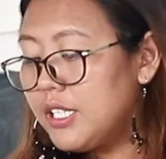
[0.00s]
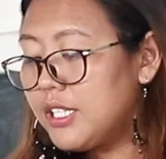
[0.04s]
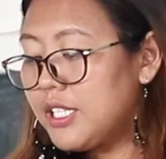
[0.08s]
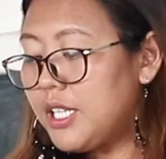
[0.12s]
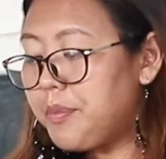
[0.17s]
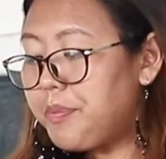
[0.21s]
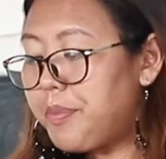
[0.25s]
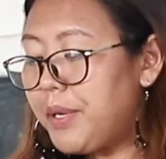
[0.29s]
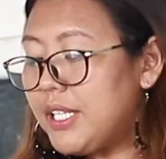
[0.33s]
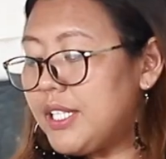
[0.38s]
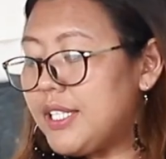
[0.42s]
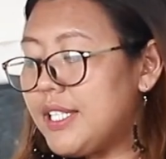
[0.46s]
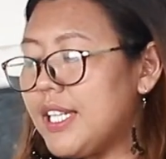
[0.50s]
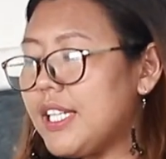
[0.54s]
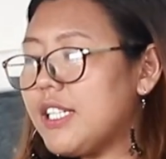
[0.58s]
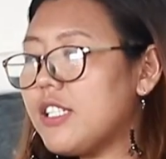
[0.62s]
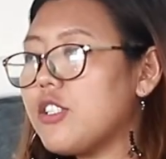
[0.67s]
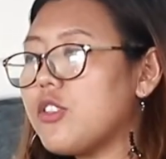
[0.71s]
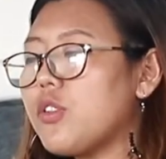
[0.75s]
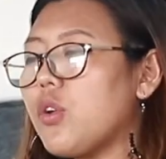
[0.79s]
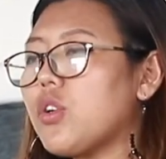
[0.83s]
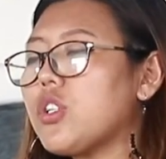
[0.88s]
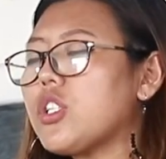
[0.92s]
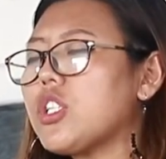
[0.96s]
The basic
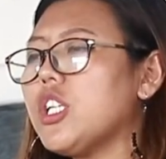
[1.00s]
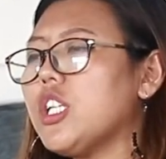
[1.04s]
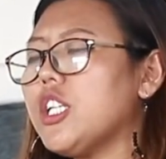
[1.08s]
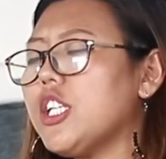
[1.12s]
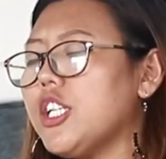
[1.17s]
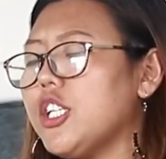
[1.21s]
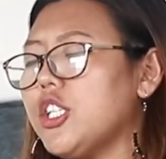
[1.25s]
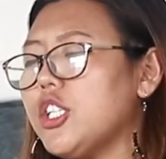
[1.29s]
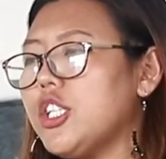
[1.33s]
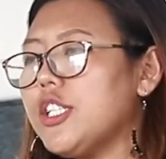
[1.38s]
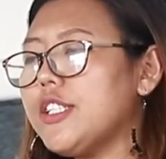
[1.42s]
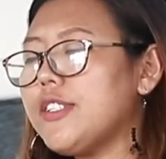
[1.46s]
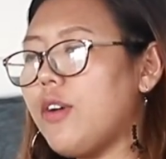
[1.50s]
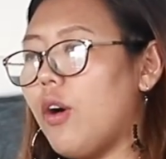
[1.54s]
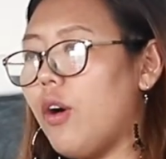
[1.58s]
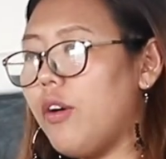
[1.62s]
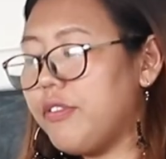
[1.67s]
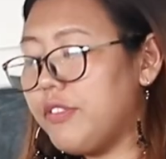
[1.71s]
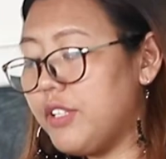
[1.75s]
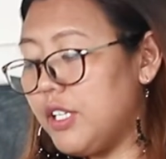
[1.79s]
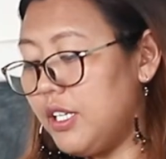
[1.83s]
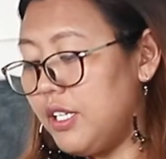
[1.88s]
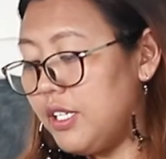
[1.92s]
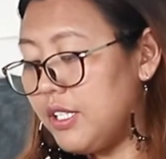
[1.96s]
social unit
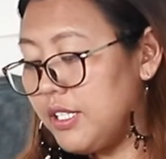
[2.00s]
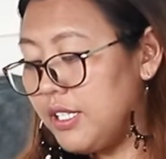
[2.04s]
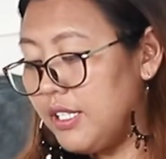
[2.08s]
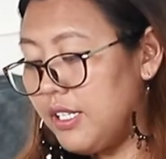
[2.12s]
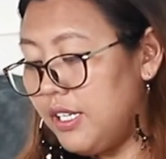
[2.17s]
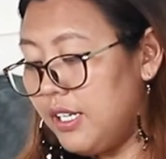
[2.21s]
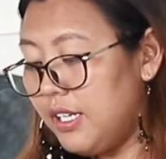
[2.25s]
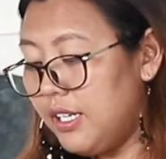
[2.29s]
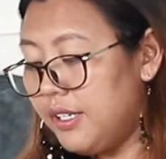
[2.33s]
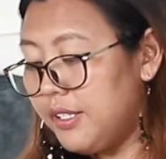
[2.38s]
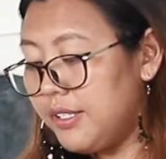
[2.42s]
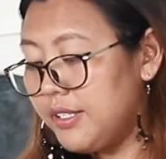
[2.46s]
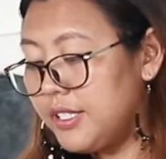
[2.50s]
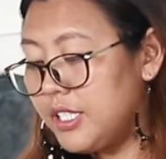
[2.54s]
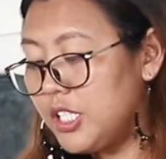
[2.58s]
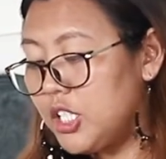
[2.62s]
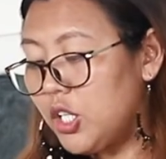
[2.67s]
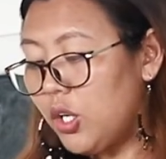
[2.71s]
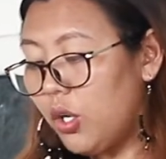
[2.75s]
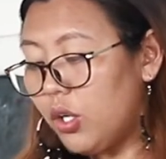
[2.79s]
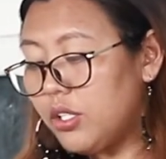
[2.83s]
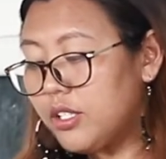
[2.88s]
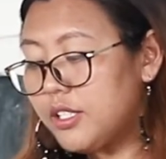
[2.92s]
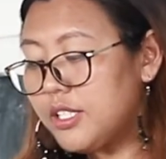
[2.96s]
of the
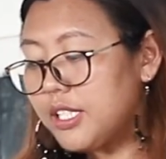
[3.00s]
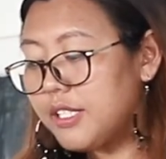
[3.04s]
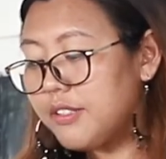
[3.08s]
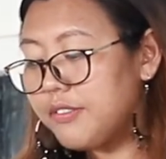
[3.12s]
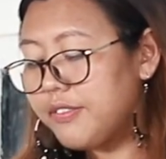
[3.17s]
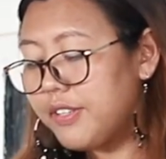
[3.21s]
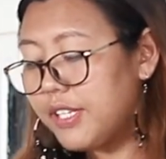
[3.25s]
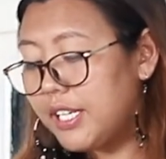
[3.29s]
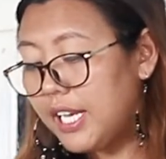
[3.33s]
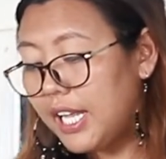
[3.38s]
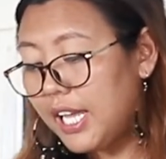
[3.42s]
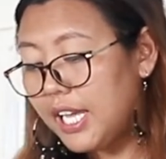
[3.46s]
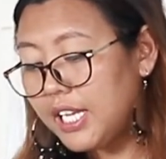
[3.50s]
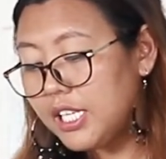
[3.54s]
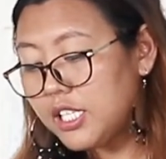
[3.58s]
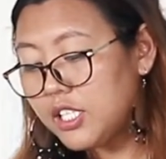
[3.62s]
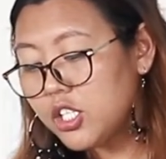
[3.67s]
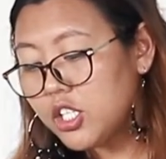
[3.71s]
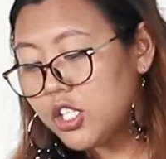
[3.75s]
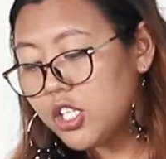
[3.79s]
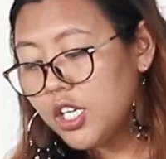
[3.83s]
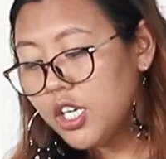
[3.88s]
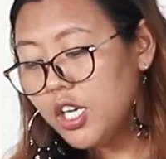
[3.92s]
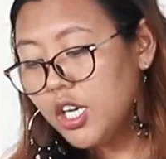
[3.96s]
Neolithic
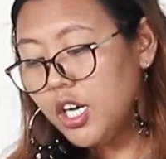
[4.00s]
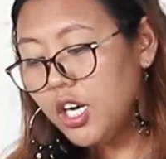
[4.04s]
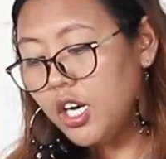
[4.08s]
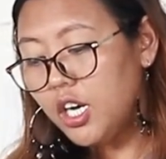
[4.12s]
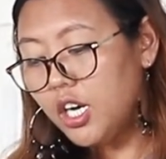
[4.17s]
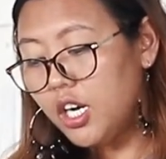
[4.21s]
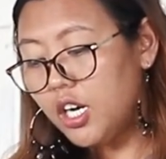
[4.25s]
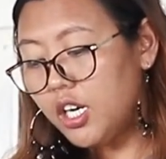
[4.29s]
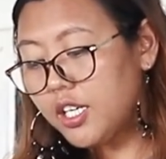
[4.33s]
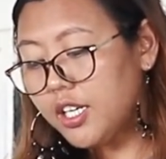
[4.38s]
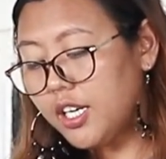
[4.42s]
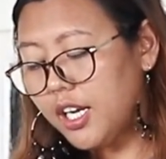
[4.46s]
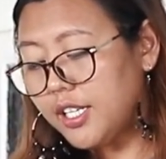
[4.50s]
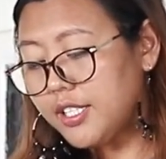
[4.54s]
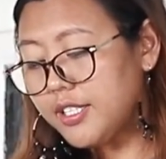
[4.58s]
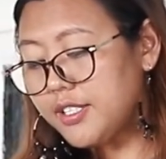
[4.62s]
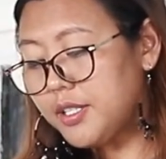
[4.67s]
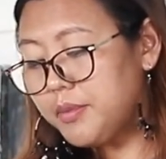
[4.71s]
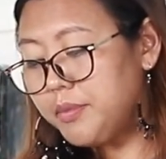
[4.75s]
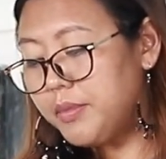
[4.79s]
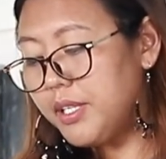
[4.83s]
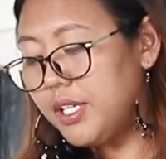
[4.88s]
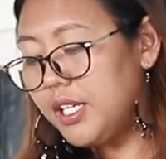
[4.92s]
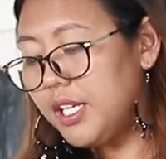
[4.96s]
village
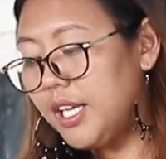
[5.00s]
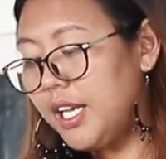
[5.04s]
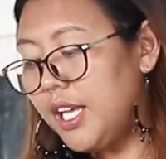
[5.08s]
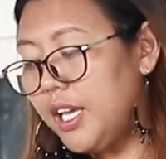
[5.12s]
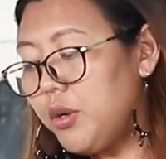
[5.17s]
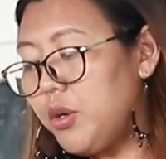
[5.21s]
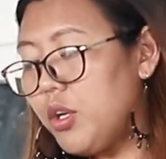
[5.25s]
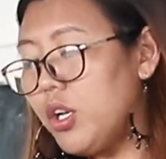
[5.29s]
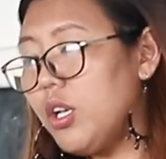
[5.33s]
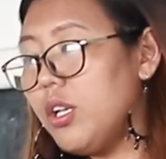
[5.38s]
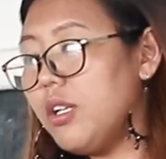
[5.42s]
customarily